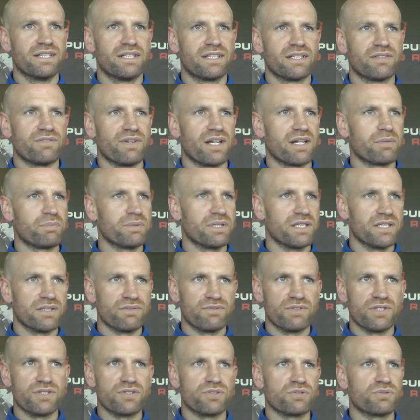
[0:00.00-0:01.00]
developing
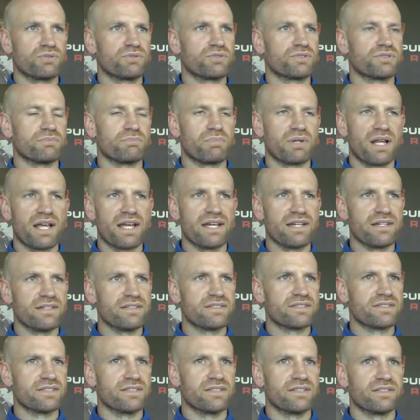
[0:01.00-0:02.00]
individuals and
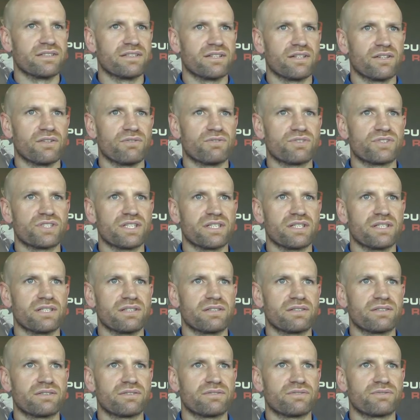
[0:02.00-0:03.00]
players, and obviously
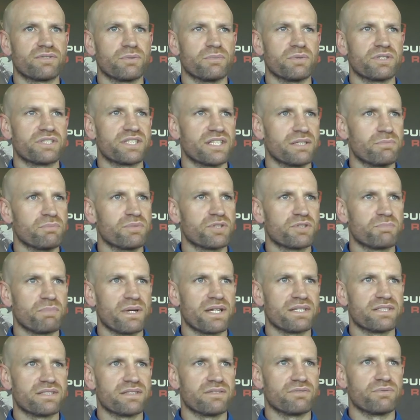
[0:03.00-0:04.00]
from a team
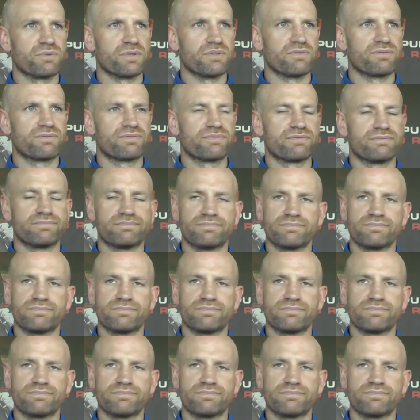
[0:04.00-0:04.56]
perspective with